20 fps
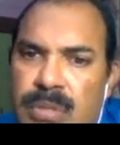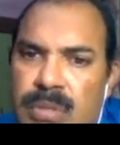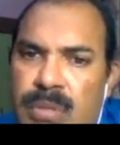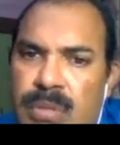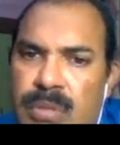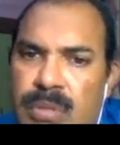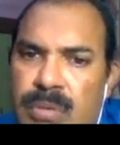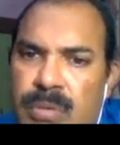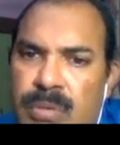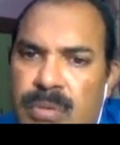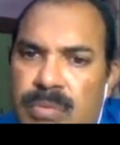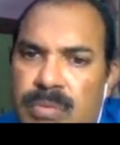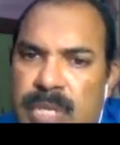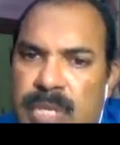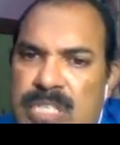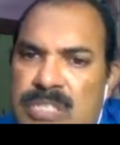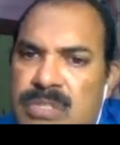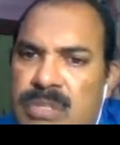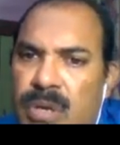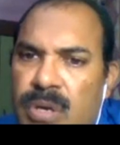to
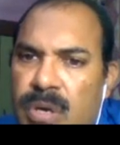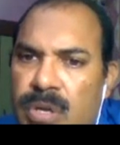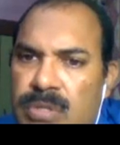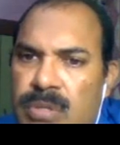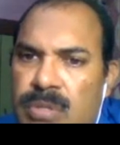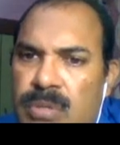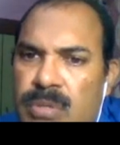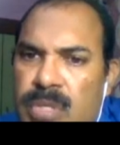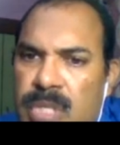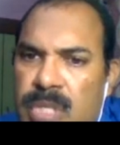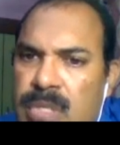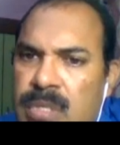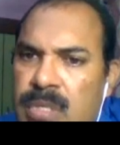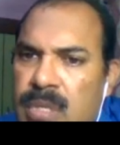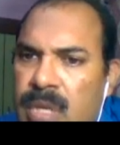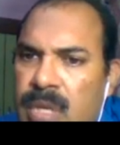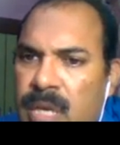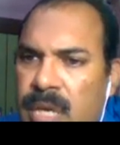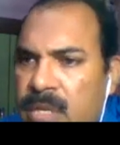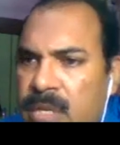which the orthotic
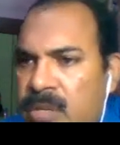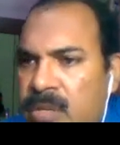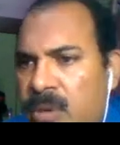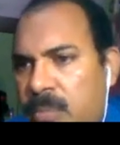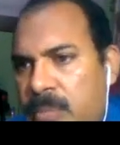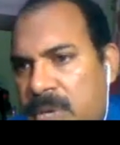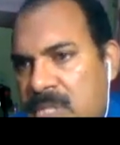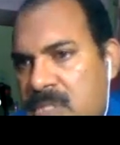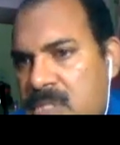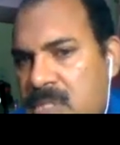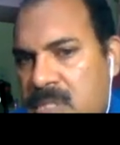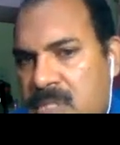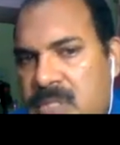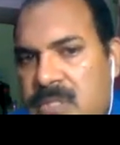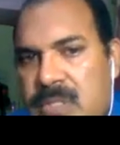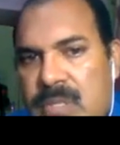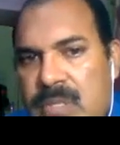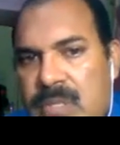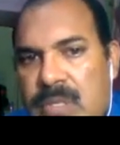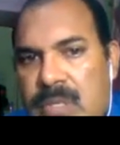
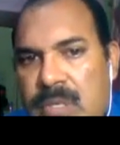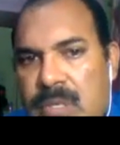encompasses.